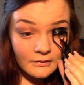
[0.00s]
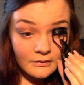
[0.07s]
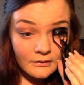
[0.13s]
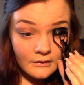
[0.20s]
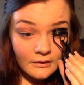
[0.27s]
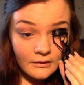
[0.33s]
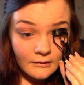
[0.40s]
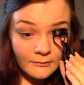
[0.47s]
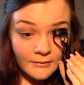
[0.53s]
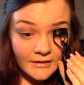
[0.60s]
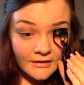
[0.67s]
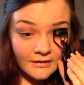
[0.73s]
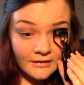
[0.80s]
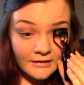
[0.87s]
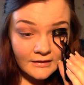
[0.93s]
curl
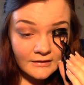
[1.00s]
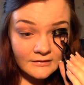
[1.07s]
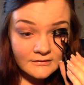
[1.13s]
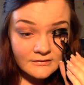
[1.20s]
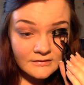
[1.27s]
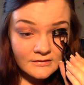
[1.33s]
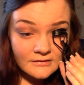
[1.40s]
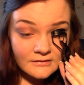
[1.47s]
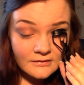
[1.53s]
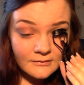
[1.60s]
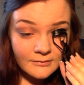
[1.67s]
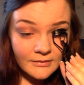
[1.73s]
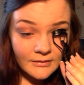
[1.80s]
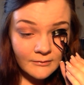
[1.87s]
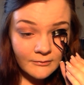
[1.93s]
my eyelashes a
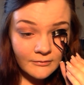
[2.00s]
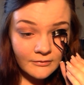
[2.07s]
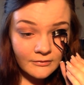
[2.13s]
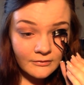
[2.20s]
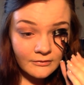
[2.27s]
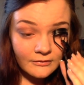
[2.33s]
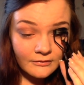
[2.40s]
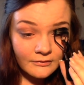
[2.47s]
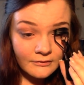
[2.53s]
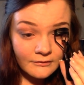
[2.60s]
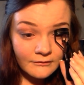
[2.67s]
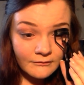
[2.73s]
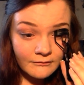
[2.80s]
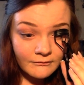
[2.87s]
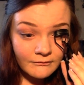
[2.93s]
bit more
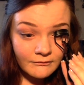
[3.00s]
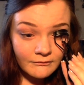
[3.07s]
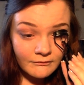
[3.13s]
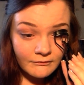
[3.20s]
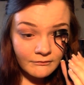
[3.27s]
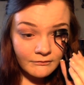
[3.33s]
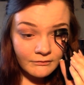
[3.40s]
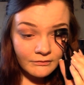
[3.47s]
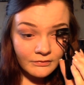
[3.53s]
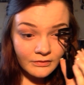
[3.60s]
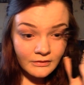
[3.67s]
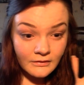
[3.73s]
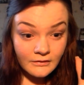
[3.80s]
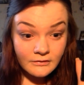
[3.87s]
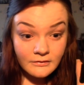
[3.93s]

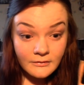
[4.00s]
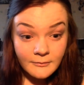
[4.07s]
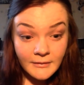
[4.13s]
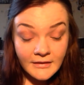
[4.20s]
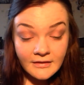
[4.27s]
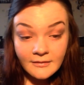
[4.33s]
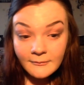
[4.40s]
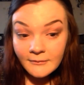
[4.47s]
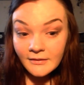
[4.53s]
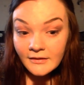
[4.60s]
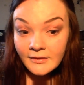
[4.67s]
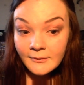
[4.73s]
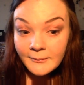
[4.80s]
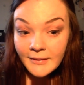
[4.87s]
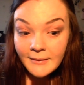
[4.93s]
to make them
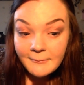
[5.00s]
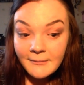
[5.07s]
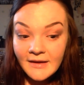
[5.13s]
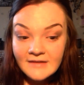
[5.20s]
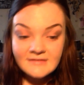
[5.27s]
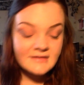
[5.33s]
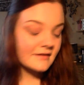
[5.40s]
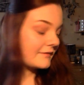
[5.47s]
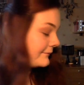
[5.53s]
look a bit better.